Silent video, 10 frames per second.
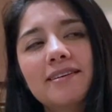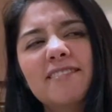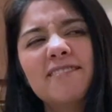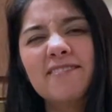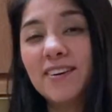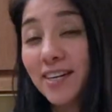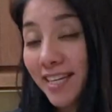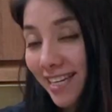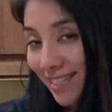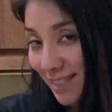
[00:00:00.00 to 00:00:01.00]

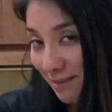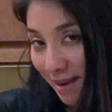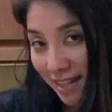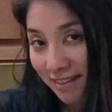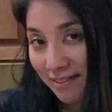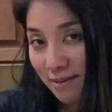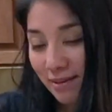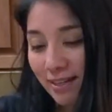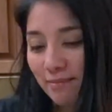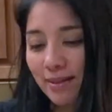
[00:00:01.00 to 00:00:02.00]
funky smell, if you
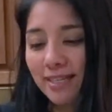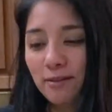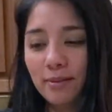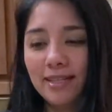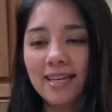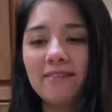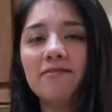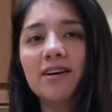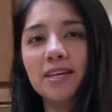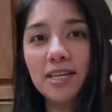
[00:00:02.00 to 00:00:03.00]
will, but it'll be like
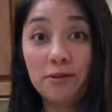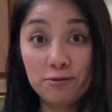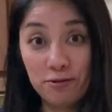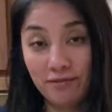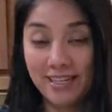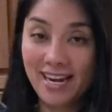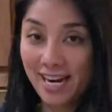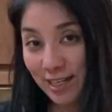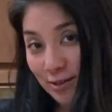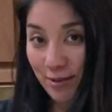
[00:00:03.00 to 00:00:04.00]
funky, groovy,
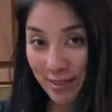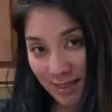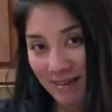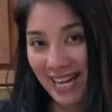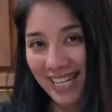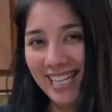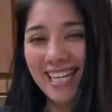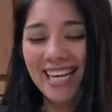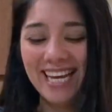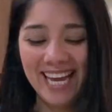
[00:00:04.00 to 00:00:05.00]
kind of cool smell.
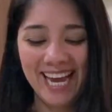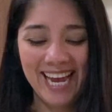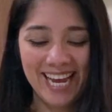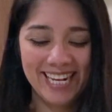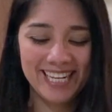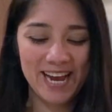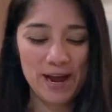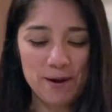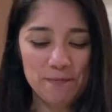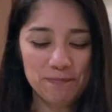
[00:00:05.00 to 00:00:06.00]
And
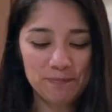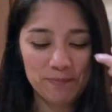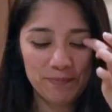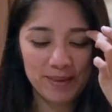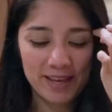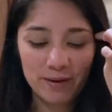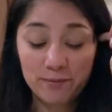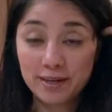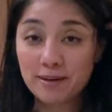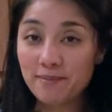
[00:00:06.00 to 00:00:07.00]

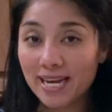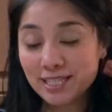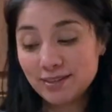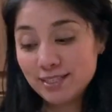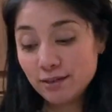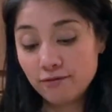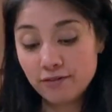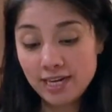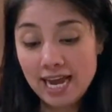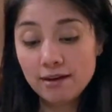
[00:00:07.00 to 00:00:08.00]
we'll come back to it. So
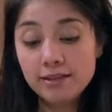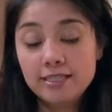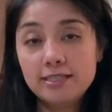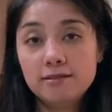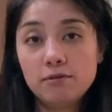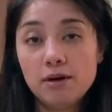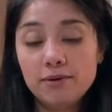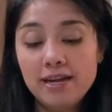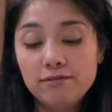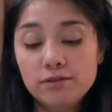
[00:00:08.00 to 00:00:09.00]
for now, this is all
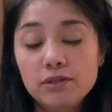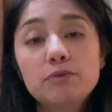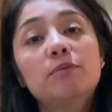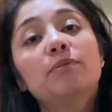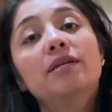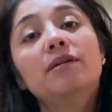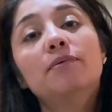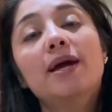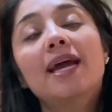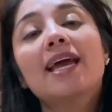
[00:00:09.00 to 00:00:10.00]
we have to do. We'll put it
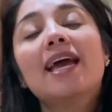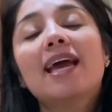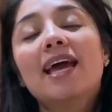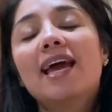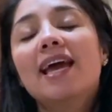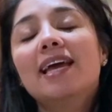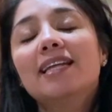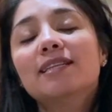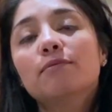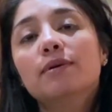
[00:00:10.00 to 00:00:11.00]
away
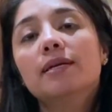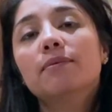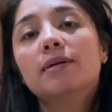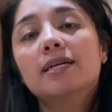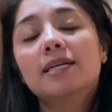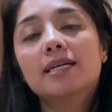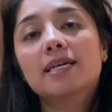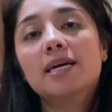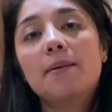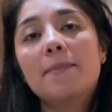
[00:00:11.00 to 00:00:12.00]
and we will
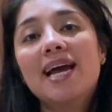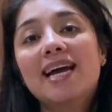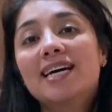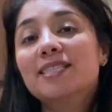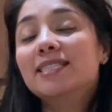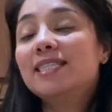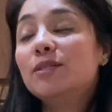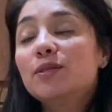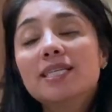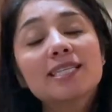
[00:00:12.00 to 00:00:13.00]
come back. I'll see
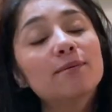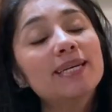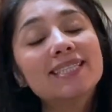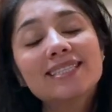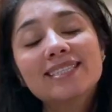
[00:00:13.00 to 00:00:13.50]
you in a little bit.